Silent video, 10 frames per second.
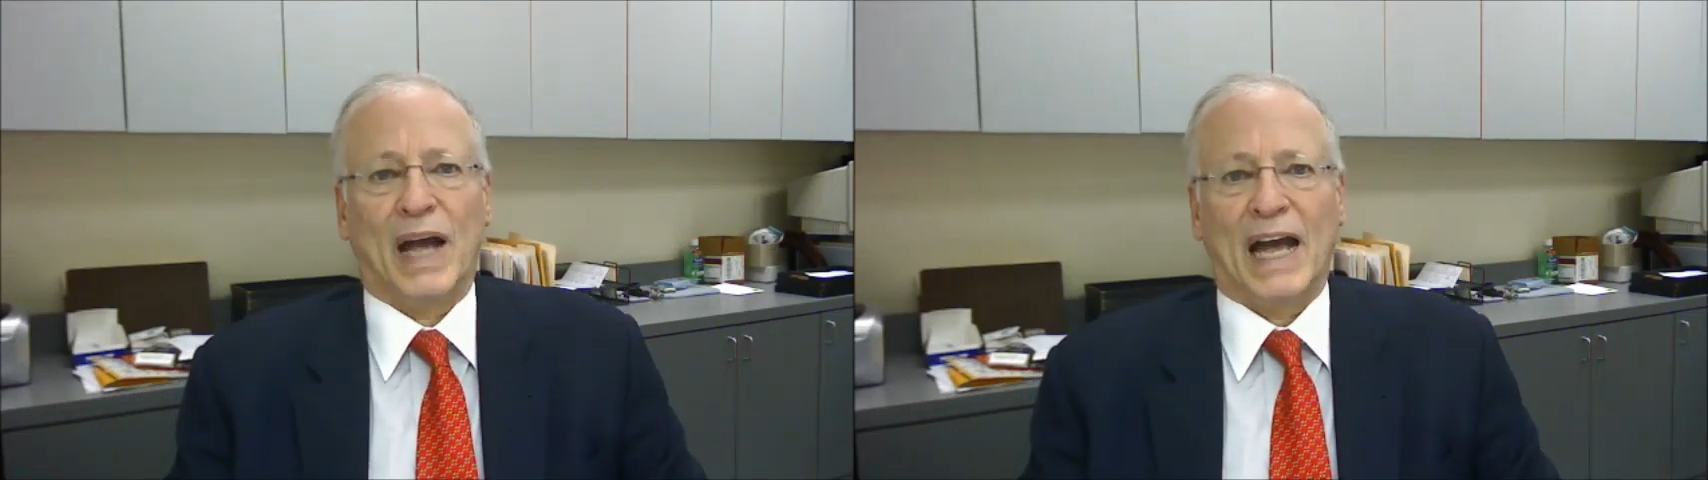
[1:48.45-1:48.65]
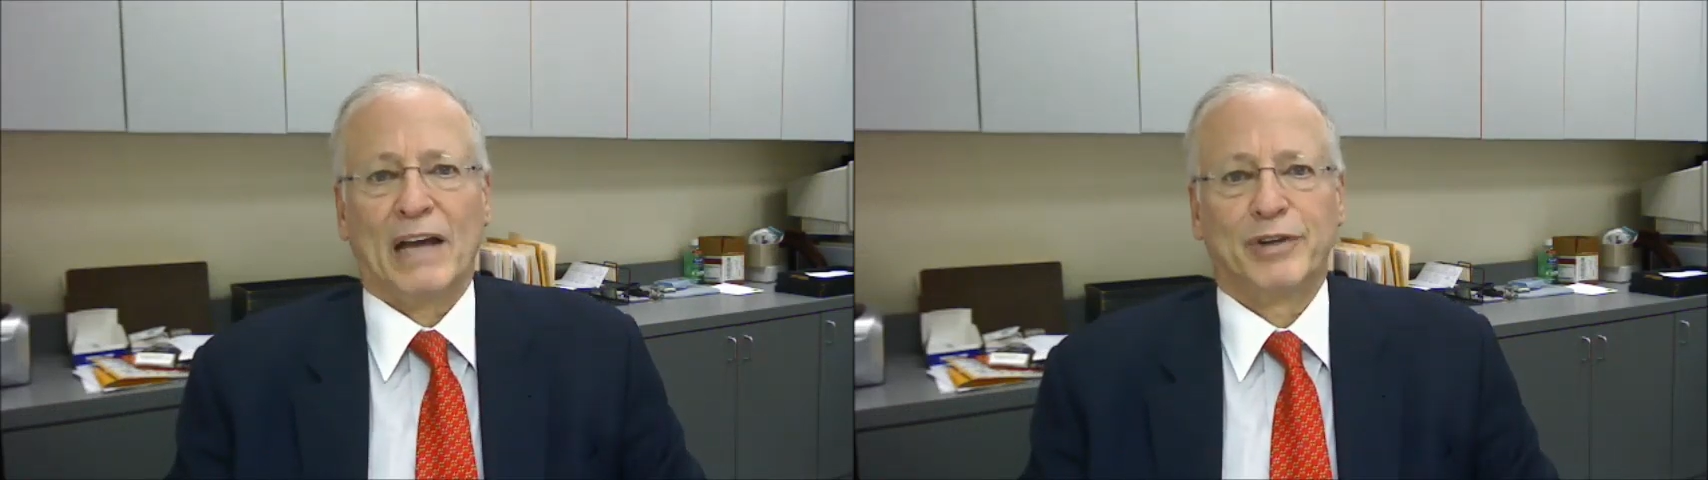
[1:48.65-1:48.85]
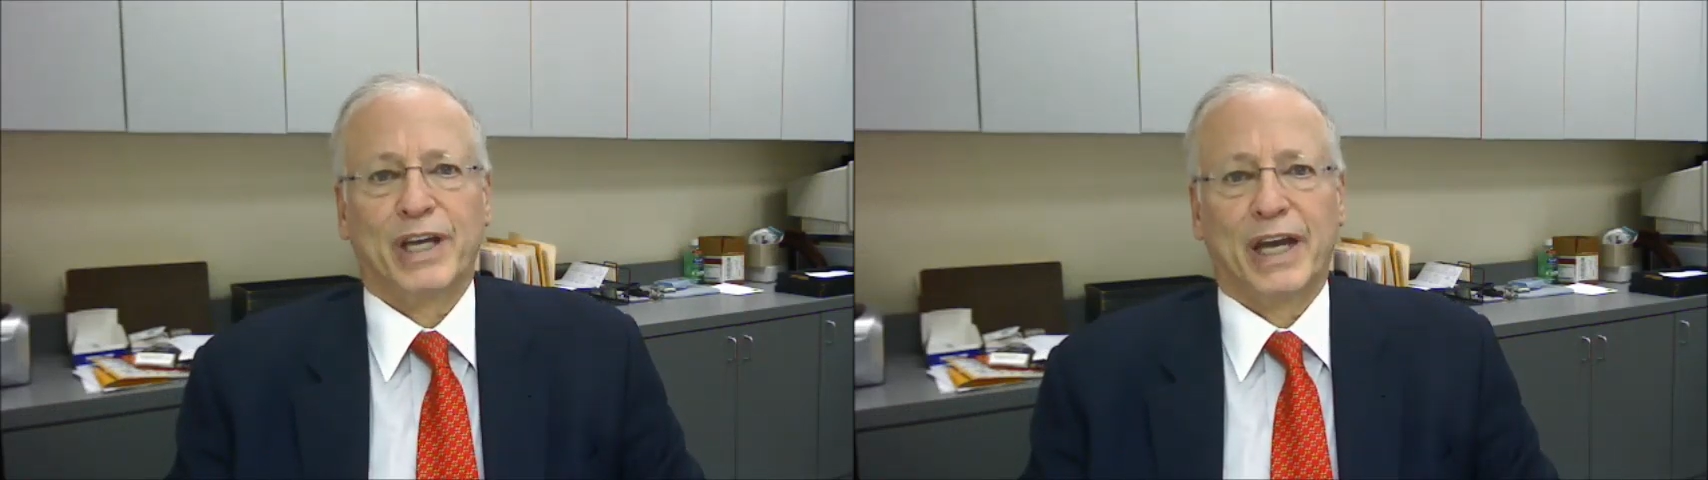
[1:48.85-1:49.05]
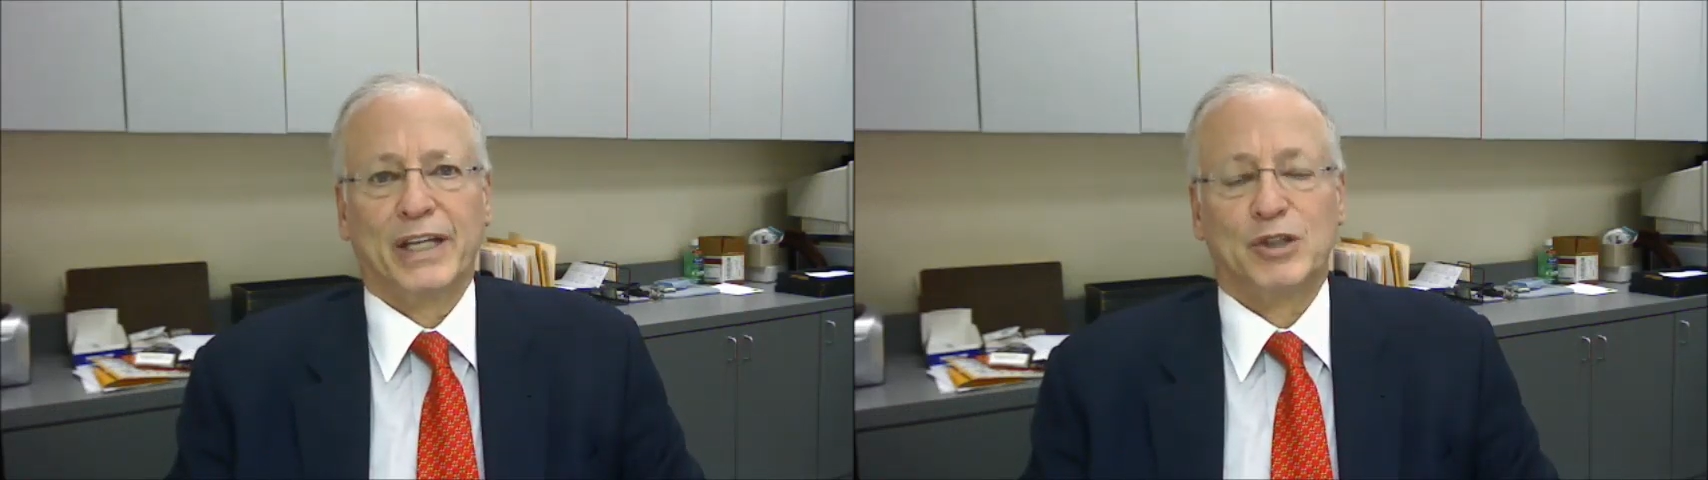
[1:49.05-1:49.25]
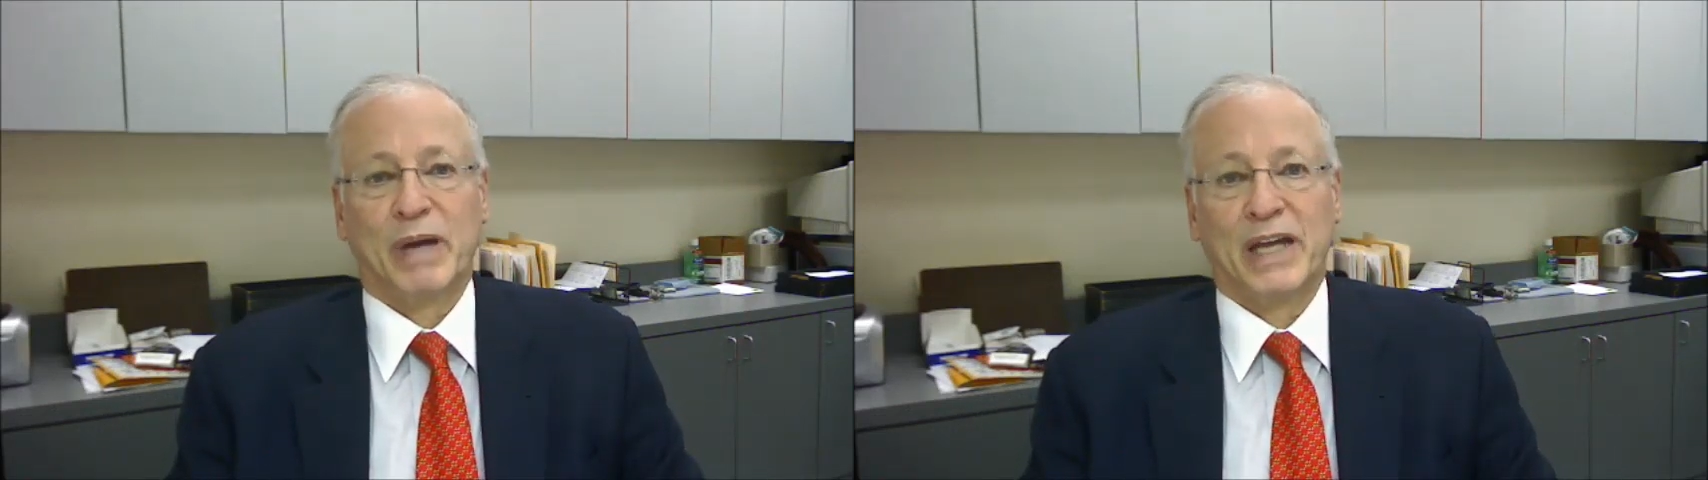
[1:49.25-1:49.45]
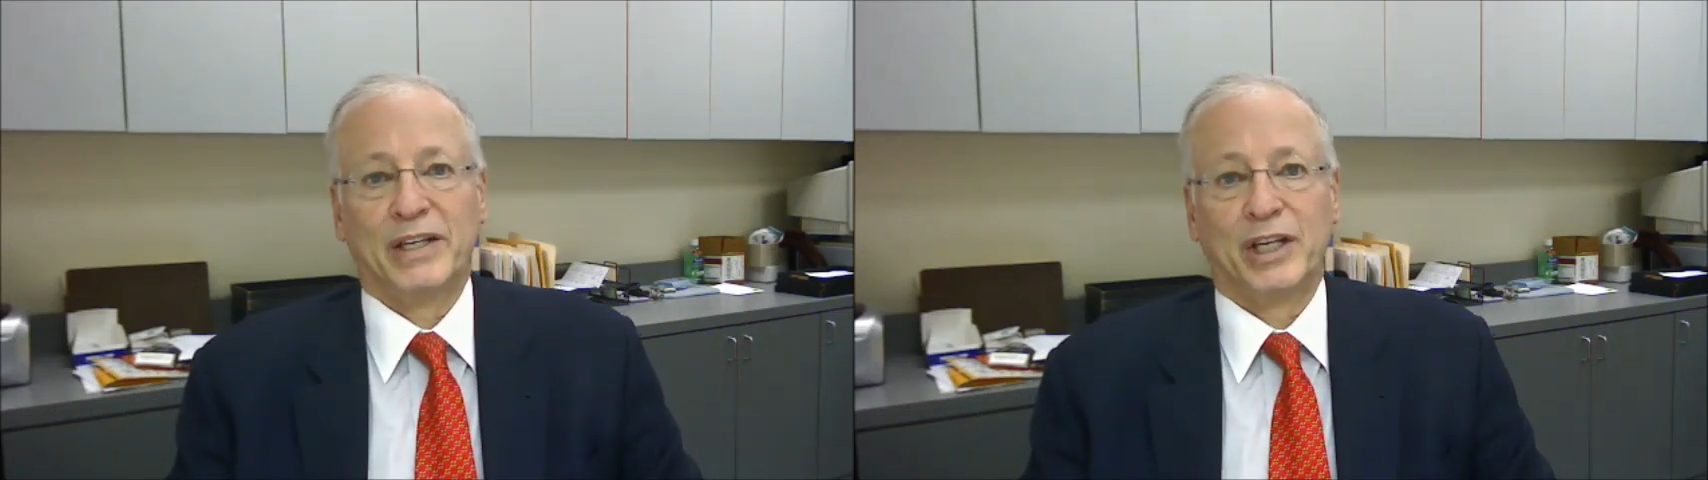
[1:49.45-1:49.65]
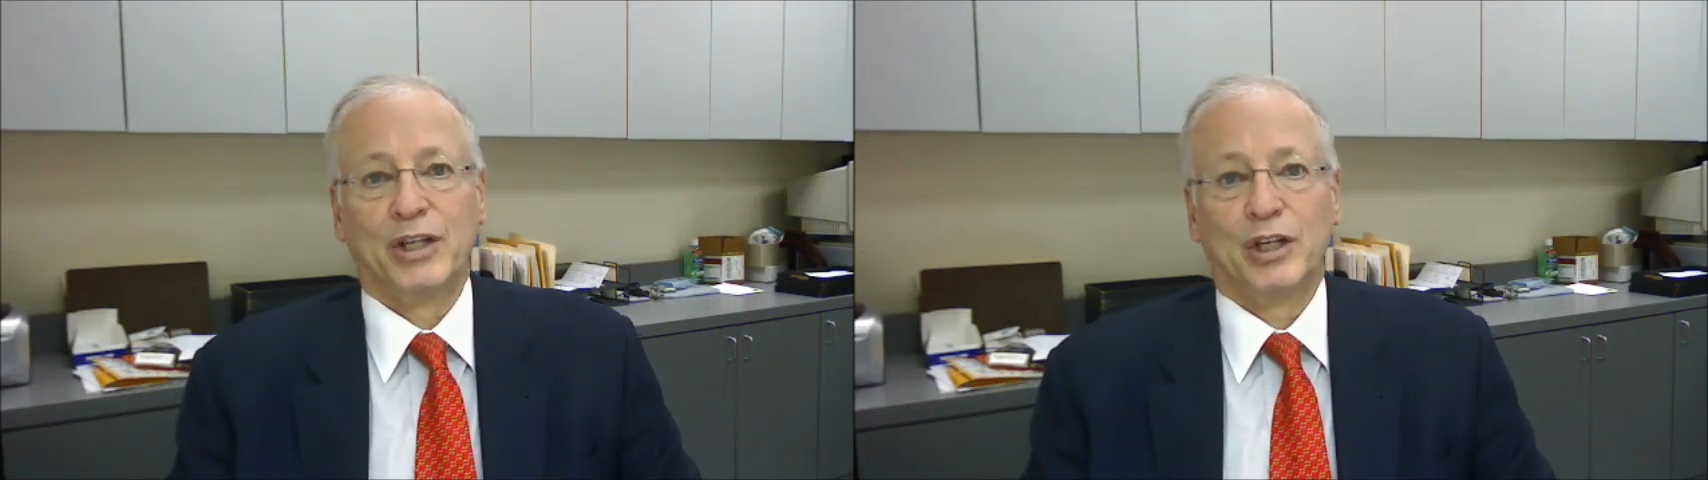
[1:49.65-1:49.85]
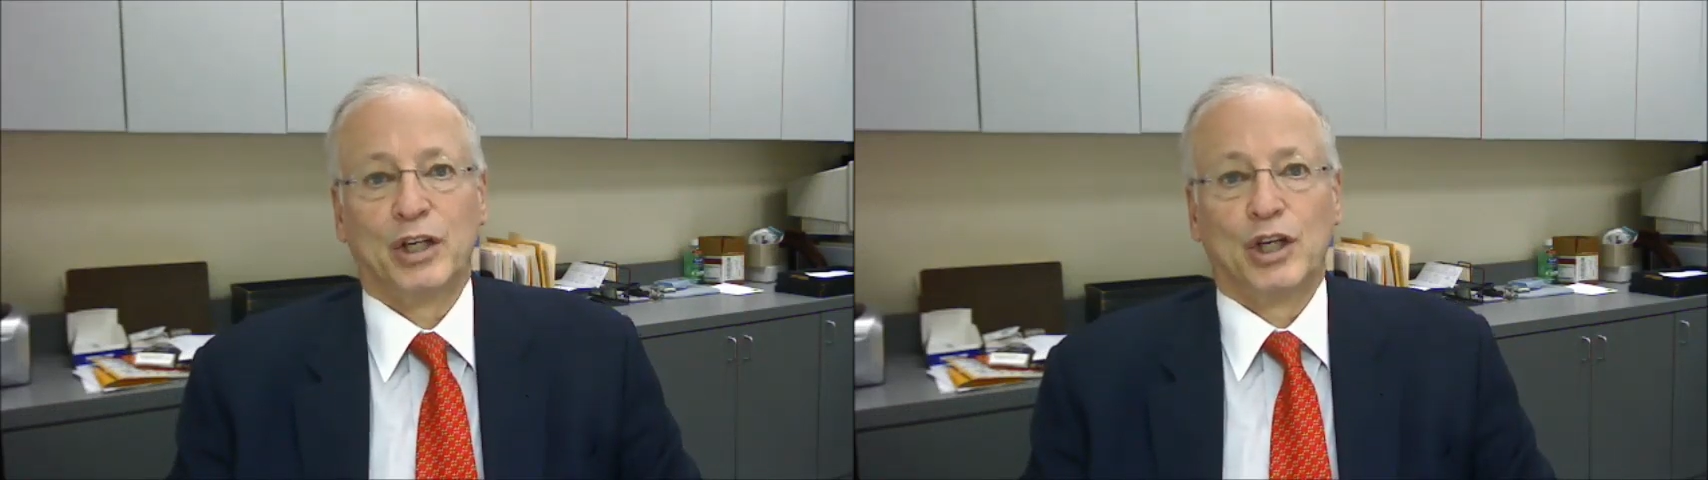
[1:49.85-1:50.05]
advocate spending